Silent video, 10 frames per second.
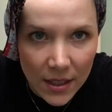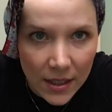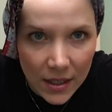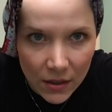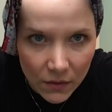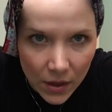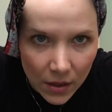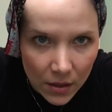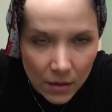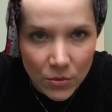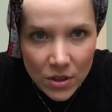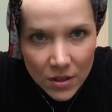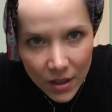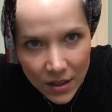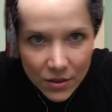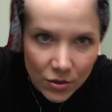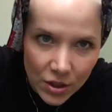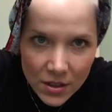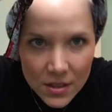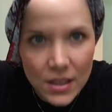even, I'm just ducking so you
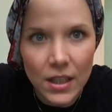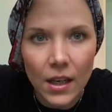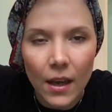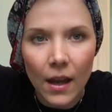can see,